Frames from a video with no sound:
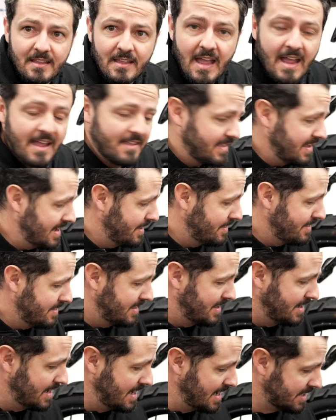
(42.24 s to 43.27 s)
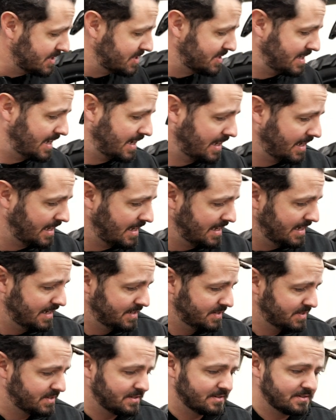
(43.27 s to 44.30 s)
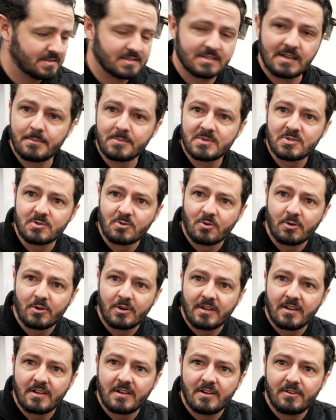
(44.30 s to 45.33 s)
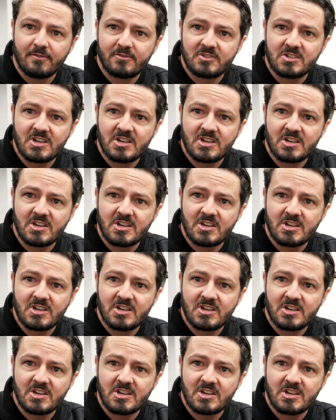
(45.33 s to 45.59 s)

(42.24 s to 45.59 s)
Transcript: And then the next thing is some sort of